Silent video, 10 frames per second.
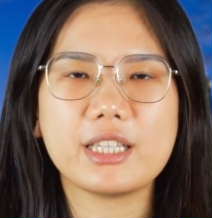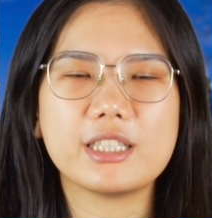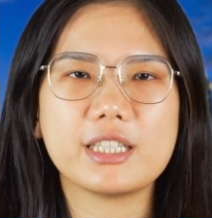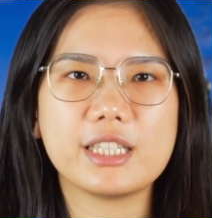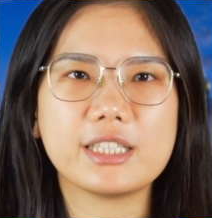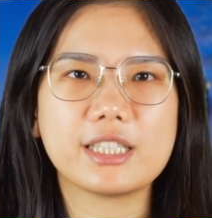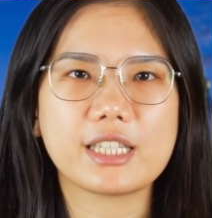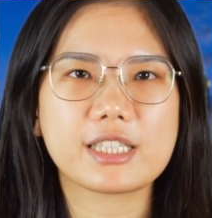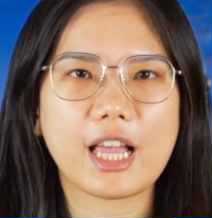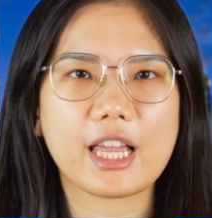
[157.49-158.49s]
in the
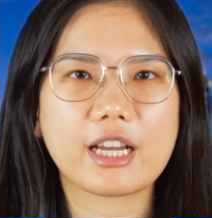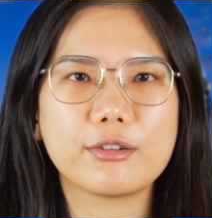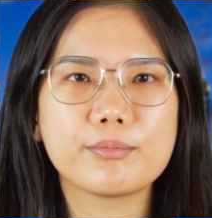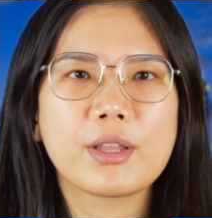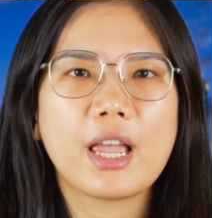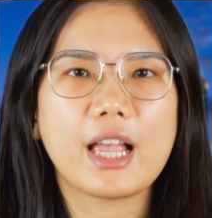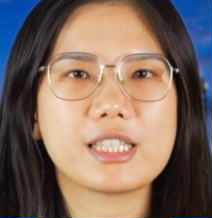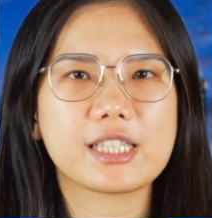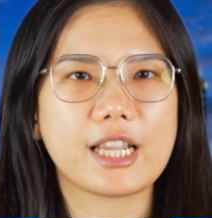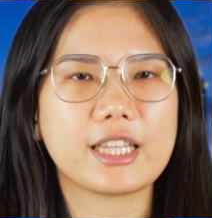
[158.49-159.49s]
easing cycle and
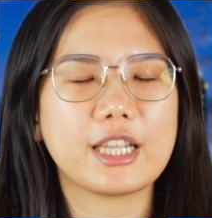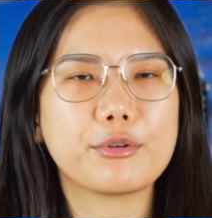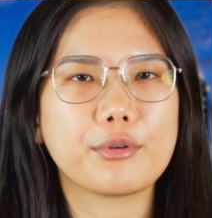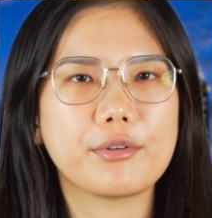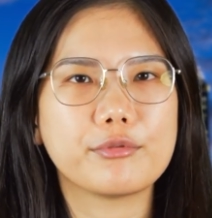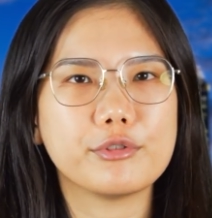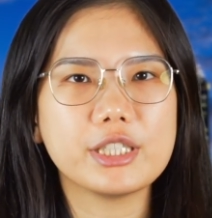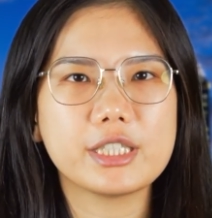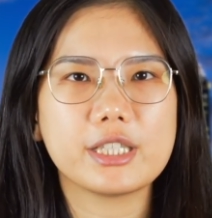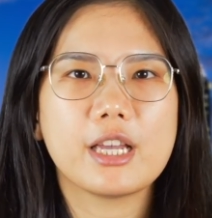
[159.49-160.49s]
citing growth
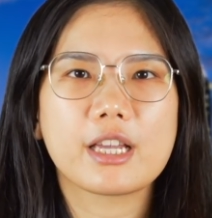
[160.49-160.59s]
risks,